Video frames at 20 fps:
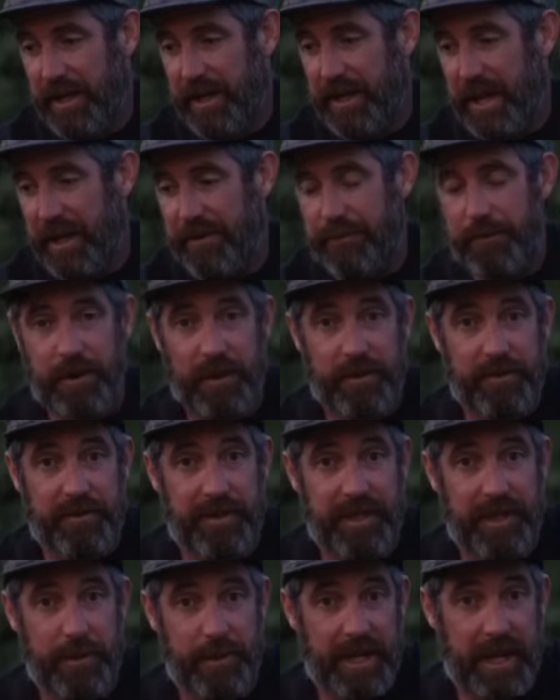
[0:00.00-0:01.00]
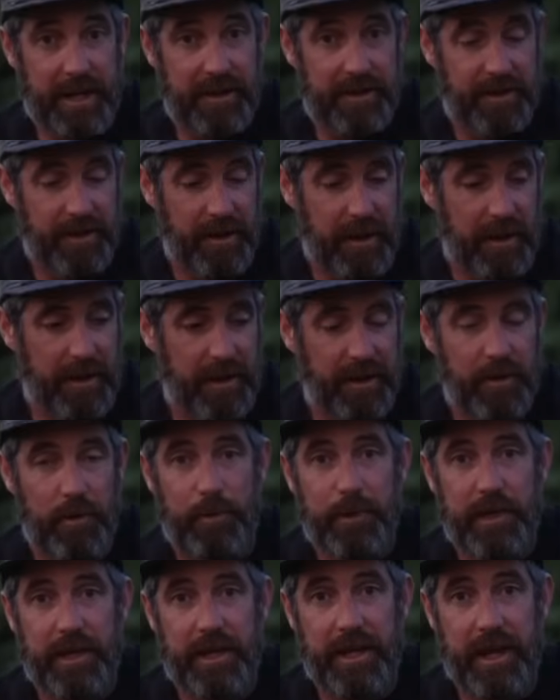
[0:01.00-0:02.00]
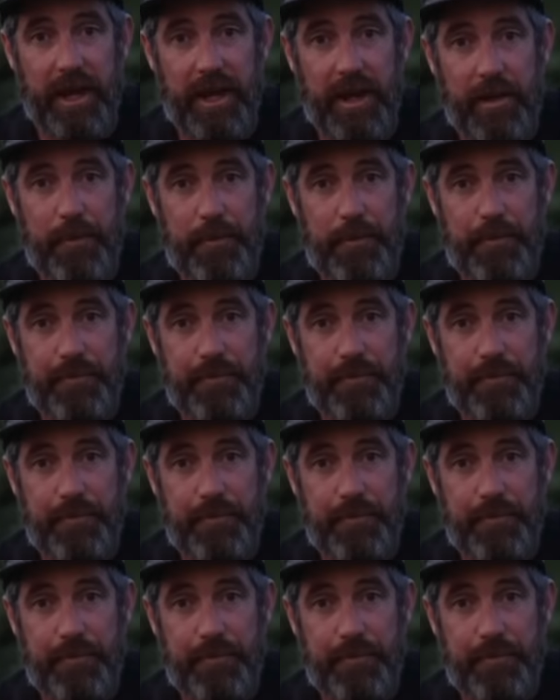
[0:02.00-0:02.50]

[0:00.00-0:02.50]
yeah, if we don't see you again tonight, it'll be the